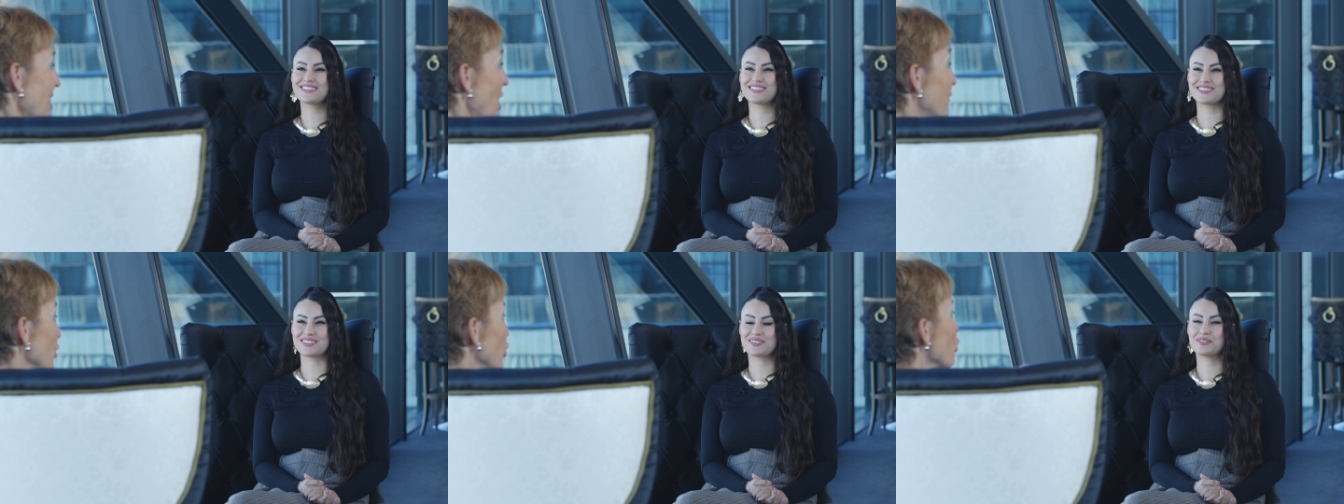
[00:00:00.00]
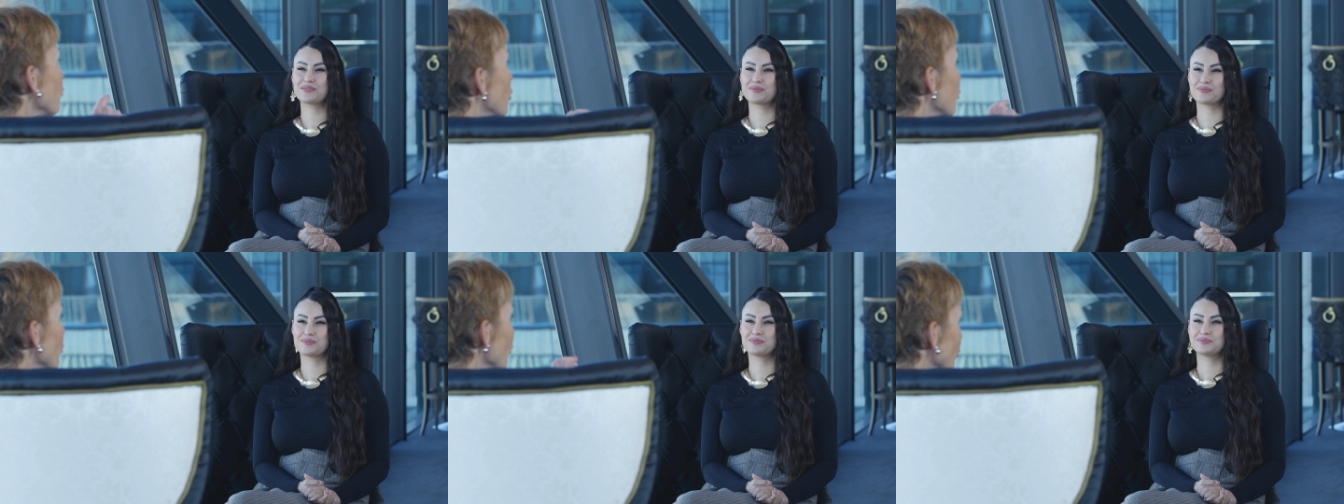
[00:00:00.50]
Of the you, you,
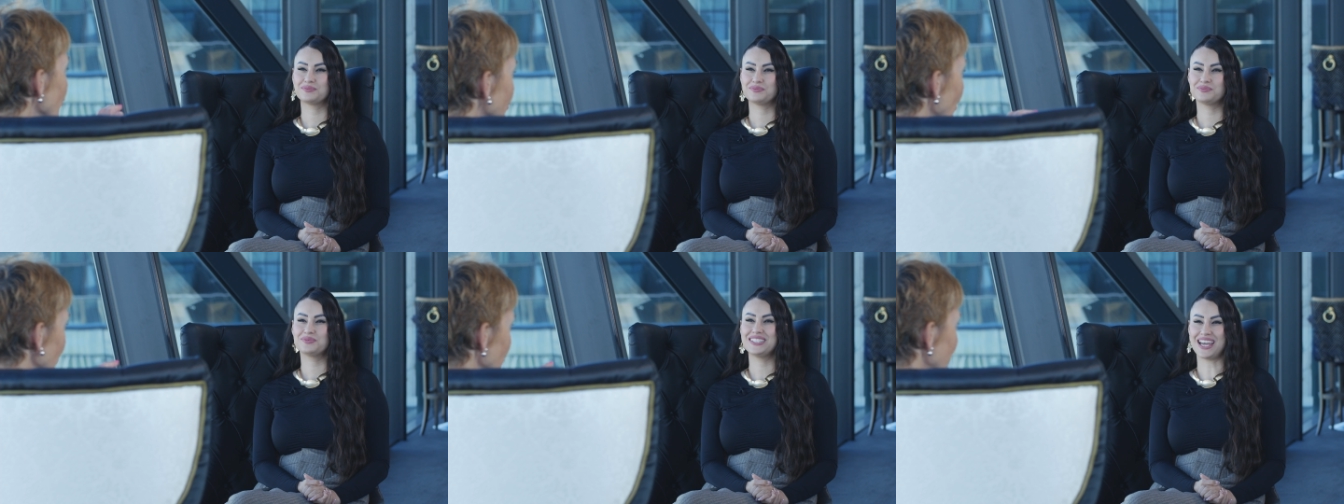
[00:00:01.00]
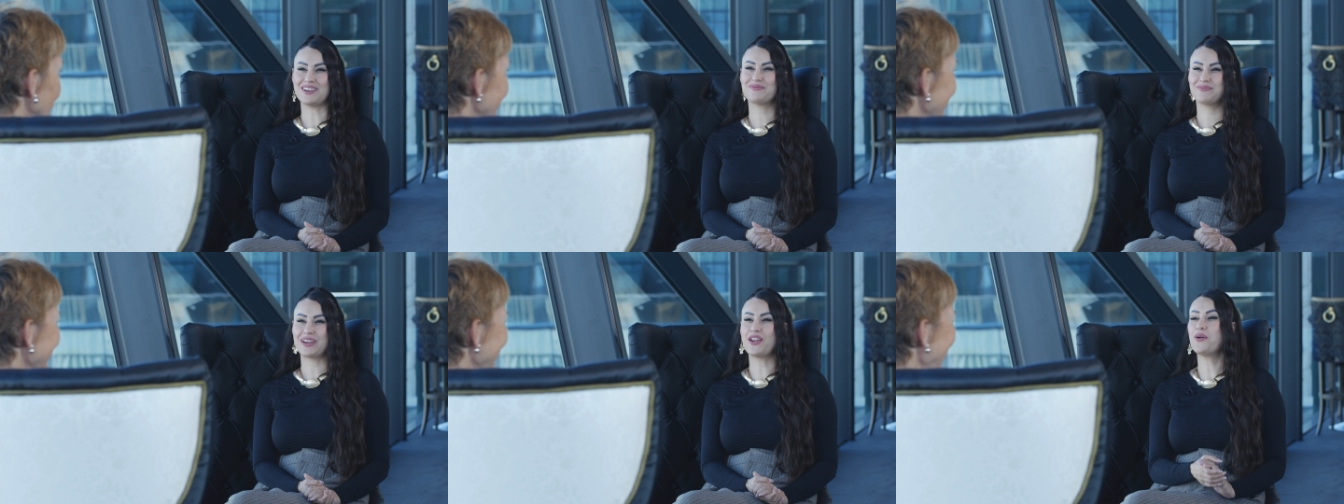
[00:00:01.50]
you, you, you. Yeah,
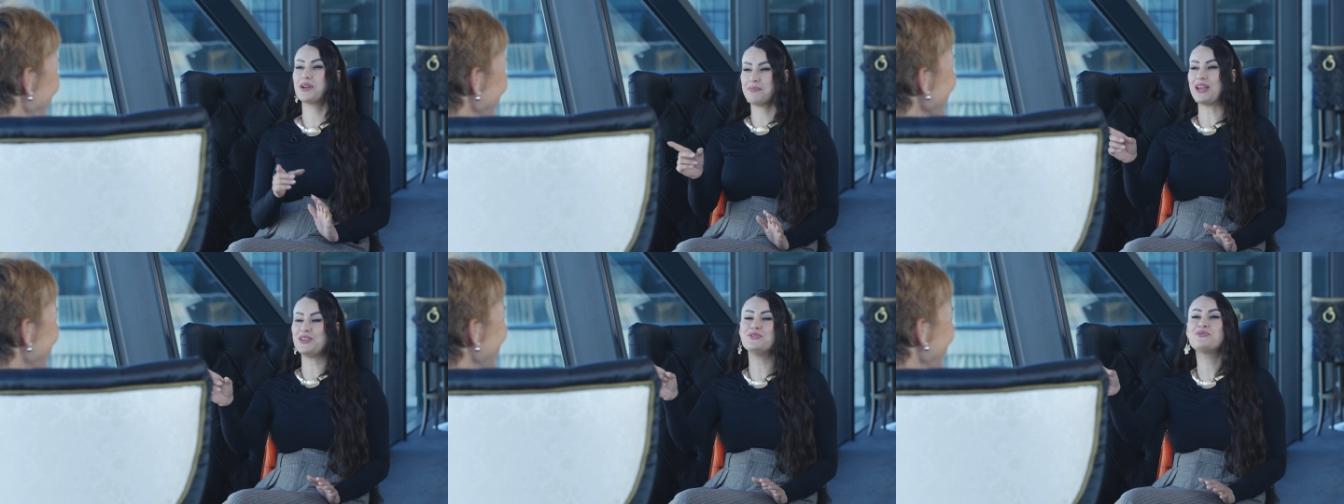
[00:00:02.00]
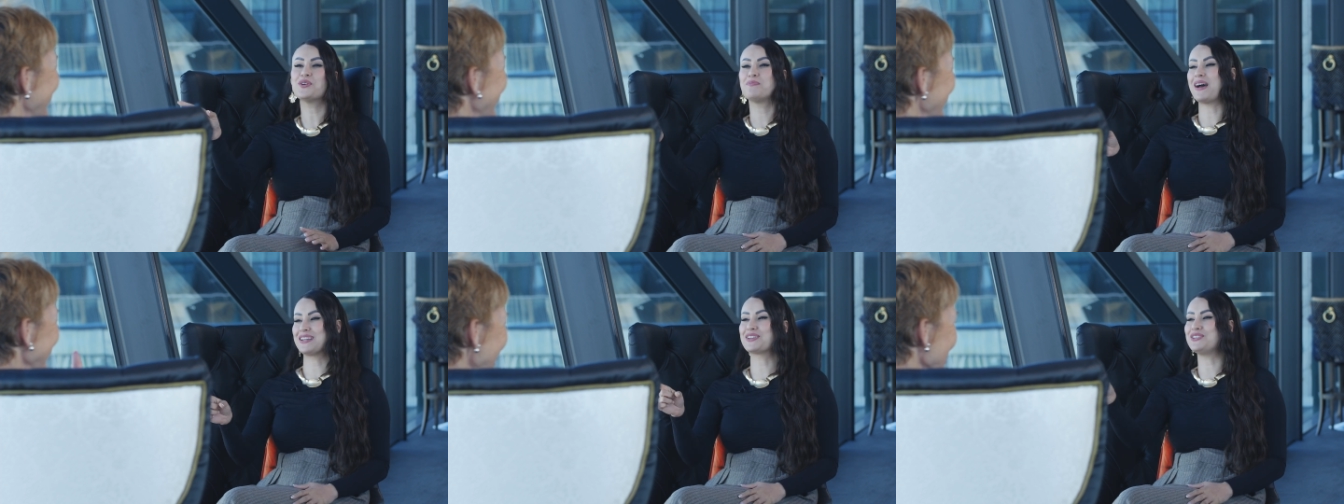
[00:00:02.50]
and I want to make you feel
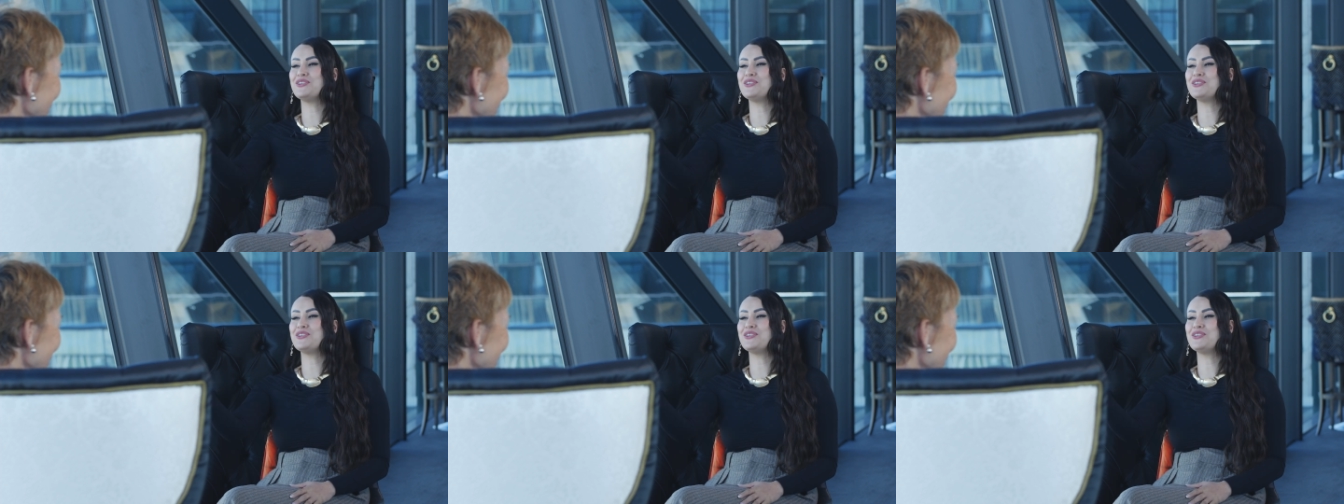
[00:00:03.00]
bad because